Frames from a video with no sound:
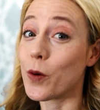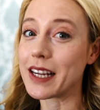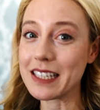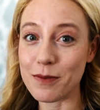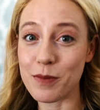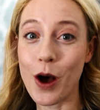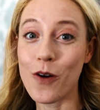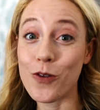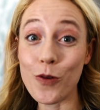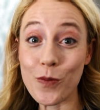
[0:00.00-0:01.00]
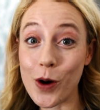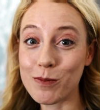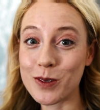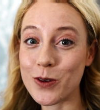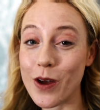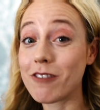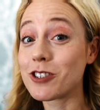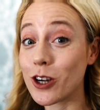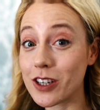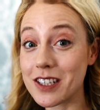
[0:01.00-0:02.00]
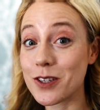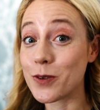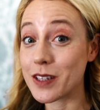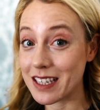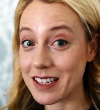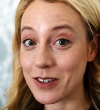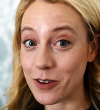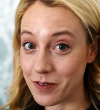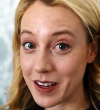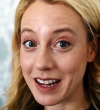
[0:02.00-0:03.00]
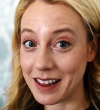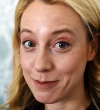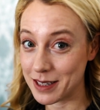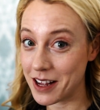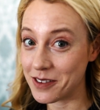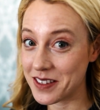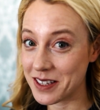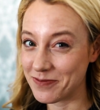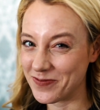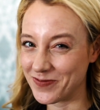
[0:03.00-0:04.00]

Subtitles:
quick tip for moms who have toddlers who insist on feeding themselves.